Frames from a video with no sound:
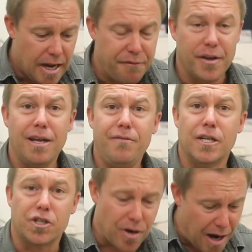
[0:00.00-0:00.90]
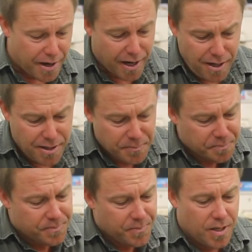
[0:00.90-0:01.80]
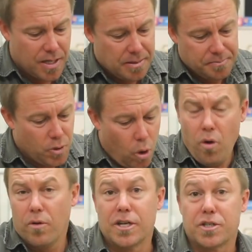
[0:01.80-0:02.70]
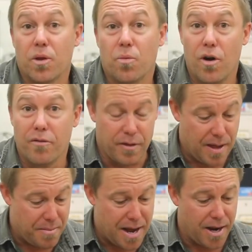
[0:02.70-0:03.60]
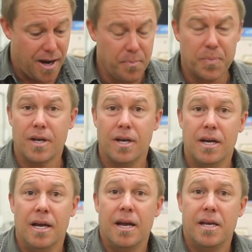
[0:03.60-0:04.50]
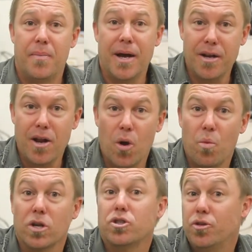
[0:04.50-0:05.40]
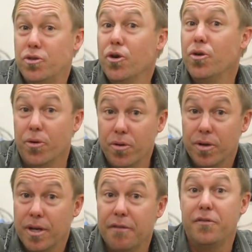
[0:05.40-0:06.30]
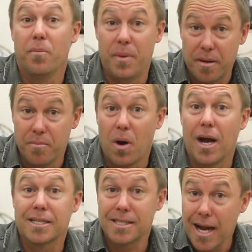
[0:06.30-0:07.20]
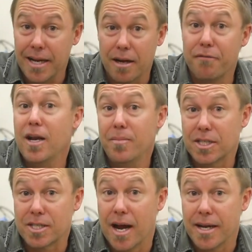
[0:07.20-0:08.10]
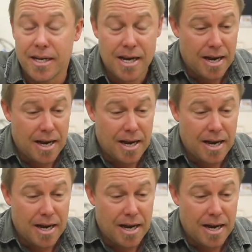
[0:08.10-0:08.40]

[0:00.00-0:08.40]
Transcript: If you live in Australia, or the rest of the world for that matter, you better know what to do if you're bitten by a snake, a venomous snake.